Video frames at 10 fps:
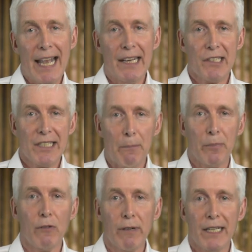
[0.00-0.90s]
in a
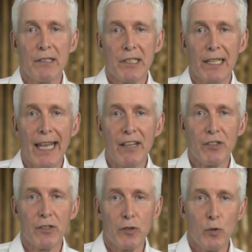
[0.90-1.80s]
separate
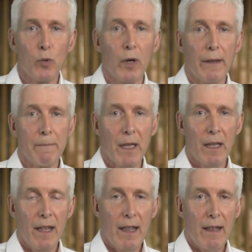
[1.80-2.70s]
reconciliation tool.
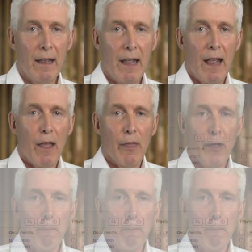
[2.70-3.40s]
The